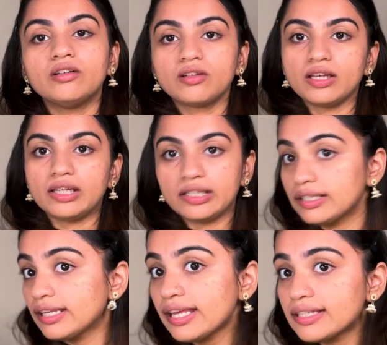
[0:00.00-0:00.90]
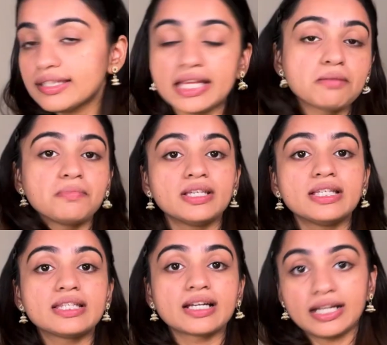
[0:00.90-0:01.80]
Okay, next step
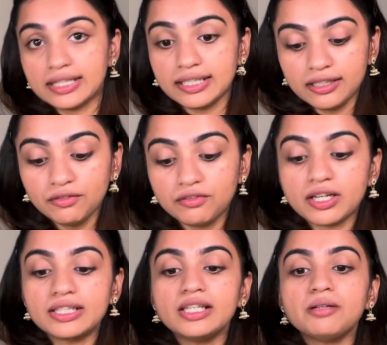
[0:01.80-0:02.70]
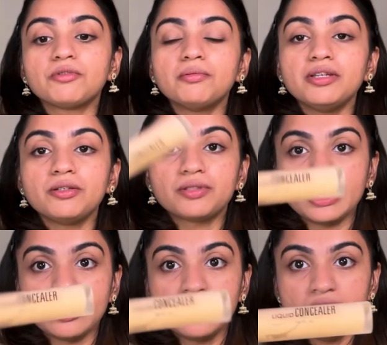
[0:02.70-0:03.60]
is concealer. For concealer, I'm going to be
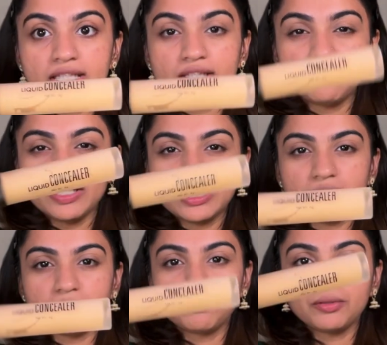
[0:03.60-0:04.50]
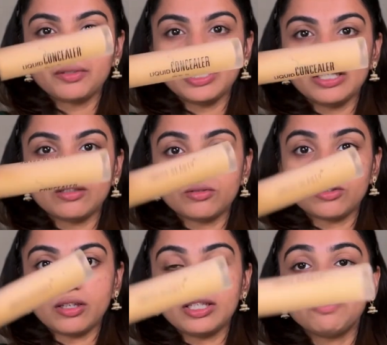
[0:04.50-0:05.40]
using Swiss Beauty
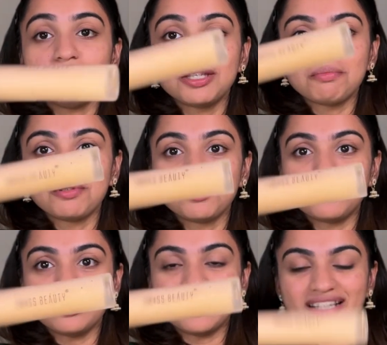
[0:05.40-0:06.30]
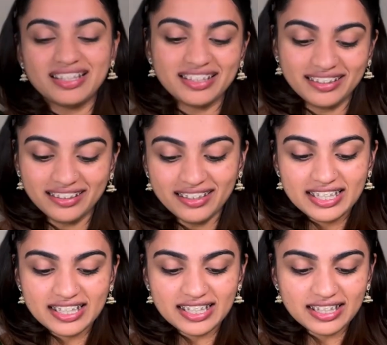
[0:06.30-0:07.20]
concealer.
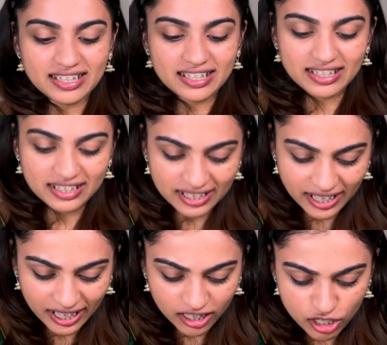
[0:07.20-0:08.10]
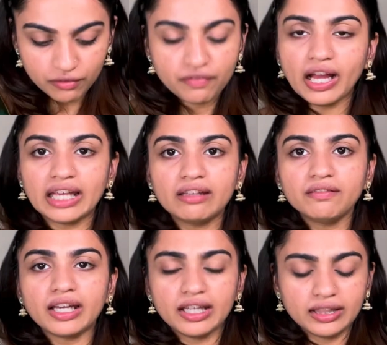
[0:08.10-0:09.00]
This is in this shade 5
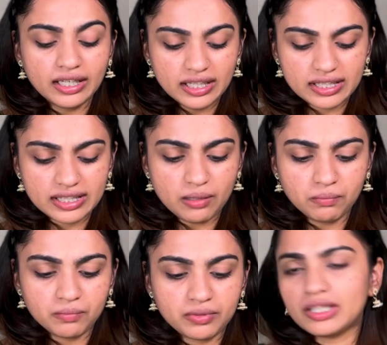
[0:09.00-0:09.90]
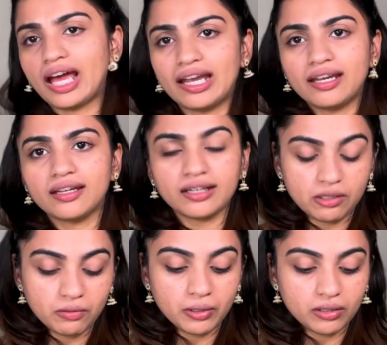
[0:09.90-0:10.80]
and I think it's some sand. Now
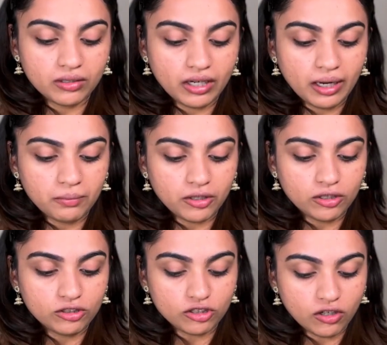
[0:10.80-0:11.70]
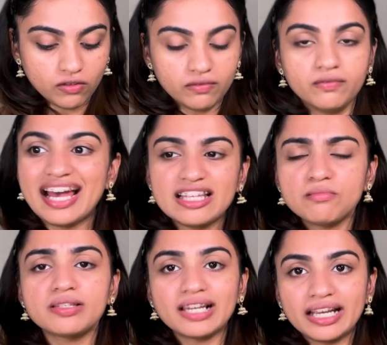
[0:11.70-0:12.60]
I'm not sure. As I'm
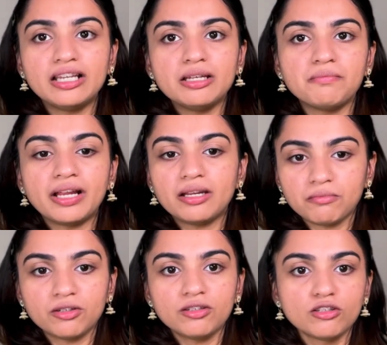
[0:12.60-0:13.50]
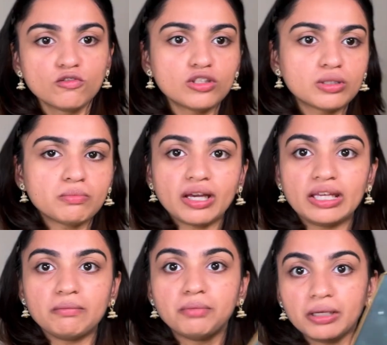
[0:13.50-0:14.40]
slightly blind, I'm going to use my
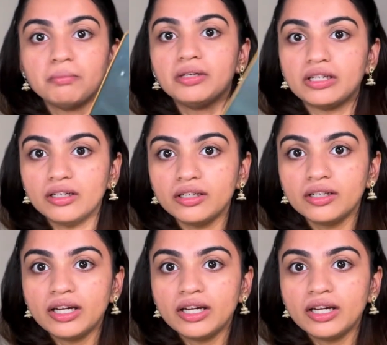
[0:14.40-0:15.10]
big mirror.